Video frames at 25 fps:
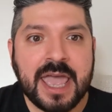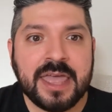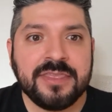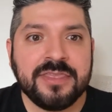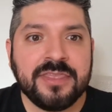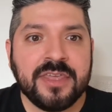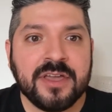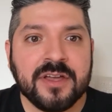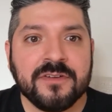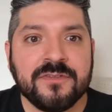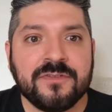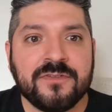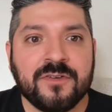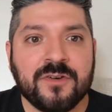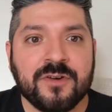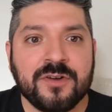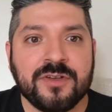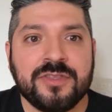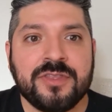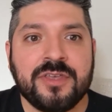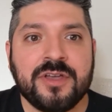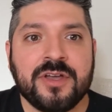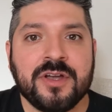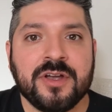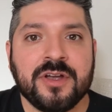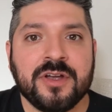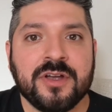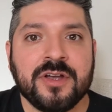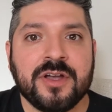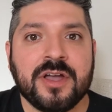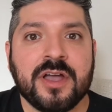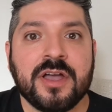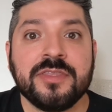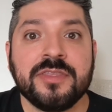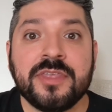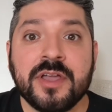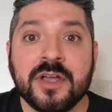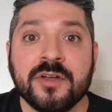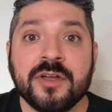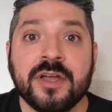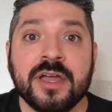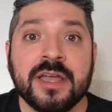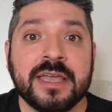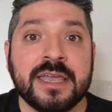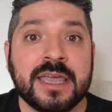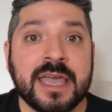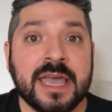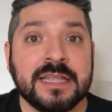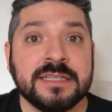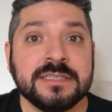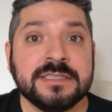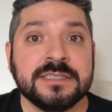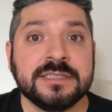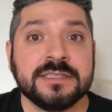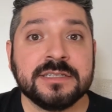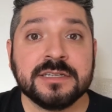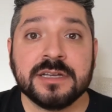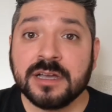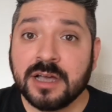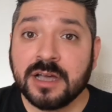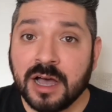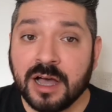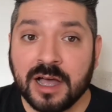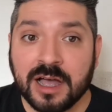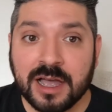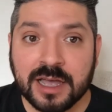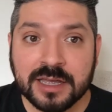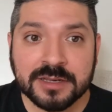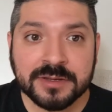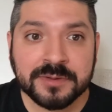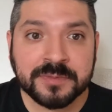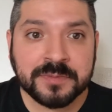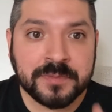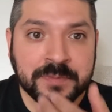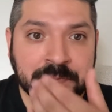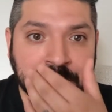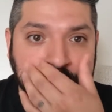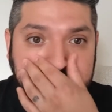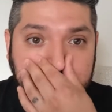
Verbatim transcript: and therefore they're, they're against God.